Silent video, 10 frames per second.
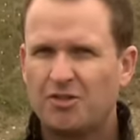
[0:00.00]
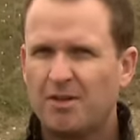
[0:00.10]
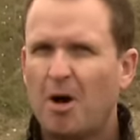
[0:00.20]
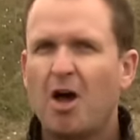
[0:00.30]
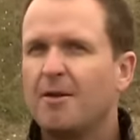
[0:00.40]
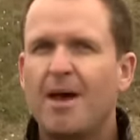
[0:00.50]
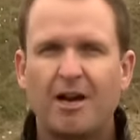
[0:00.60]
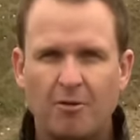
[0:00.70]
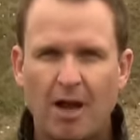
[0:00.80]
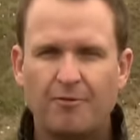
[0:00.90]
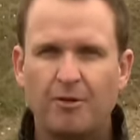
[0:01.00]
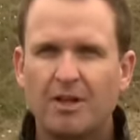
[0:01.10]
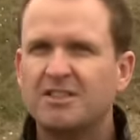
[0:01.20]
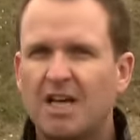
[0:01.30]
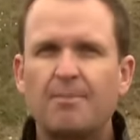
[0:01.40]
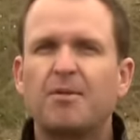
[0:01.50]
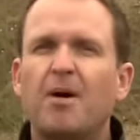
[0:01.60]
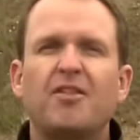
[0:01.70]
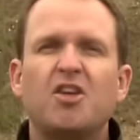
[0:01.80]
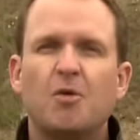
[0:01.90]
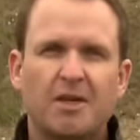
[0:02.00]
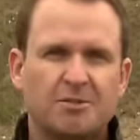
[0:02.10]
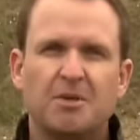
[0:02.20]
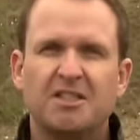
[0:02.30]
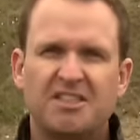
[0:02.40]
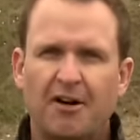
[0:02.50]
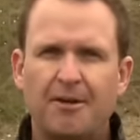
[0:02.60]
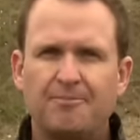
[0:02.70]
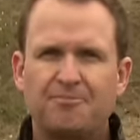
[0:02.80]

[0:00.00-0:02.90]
semi-automatic rifle adopted by the U.S. military.